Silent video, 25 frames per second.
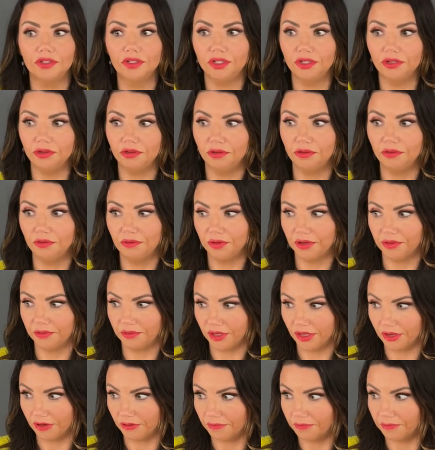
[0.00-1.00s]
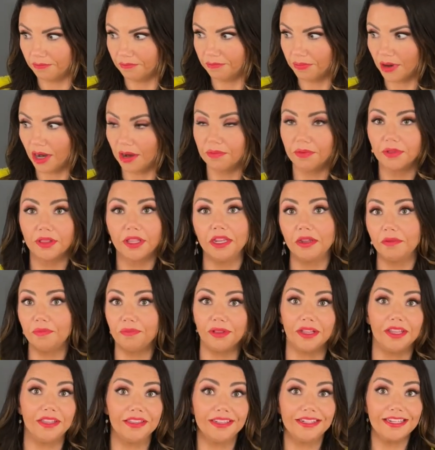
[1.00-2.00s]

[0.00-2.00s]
to, properly complete the